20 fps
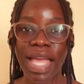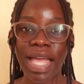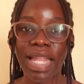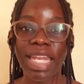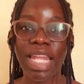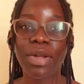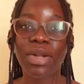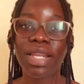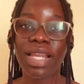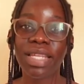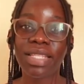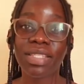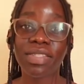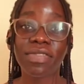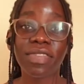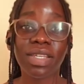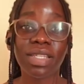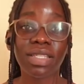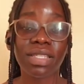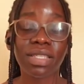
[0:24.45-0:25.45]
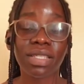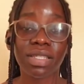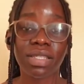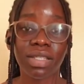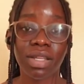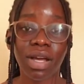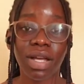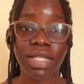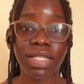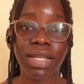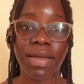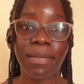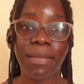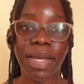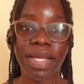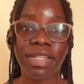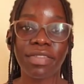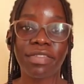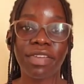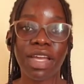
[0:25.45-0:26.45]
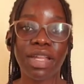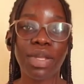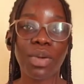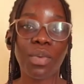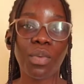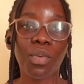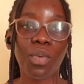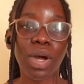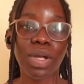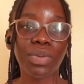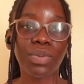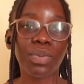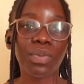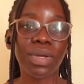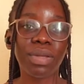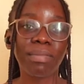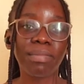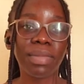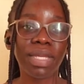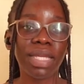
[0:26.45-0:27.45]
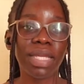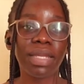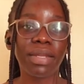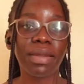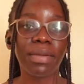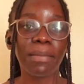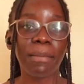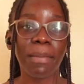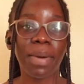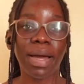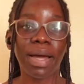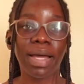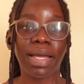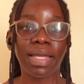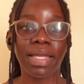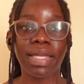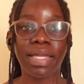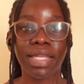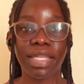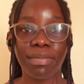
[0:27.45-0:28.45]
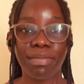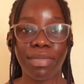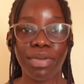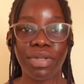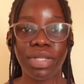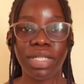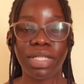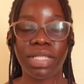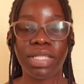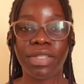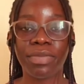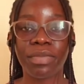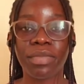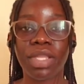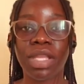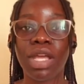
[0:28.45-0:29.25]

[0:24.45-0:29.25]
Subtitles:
Now let's first start by defining what we mean by immunity.